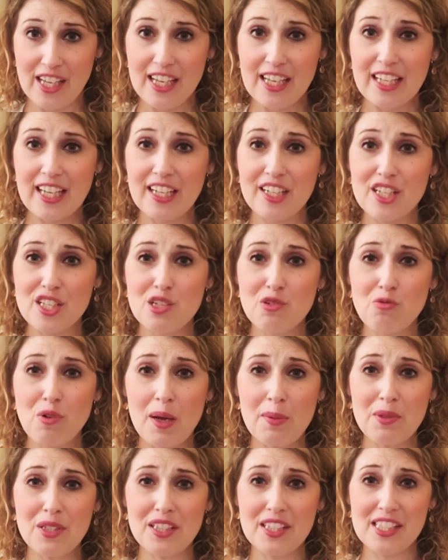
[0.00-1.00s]
can
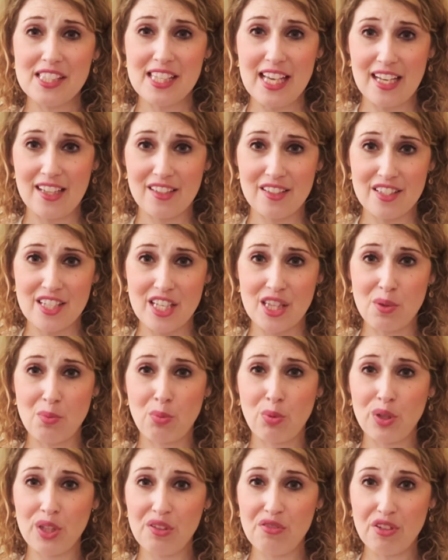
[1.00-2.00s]
disrupt the cells in the
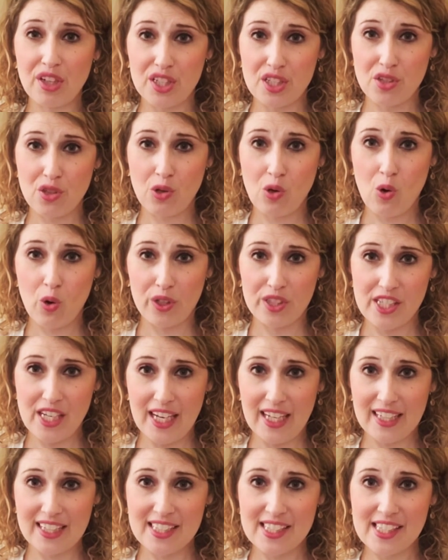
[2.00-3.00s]
prefrontal
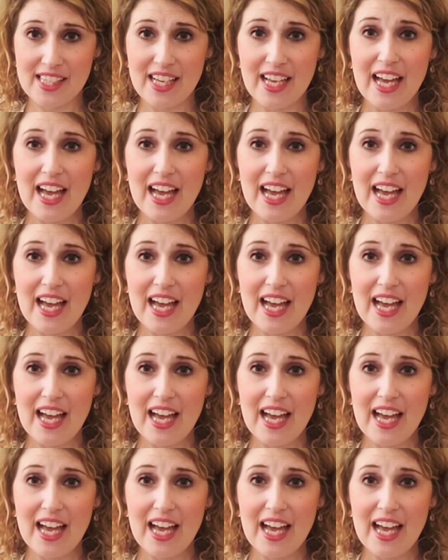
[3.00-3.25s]
cortex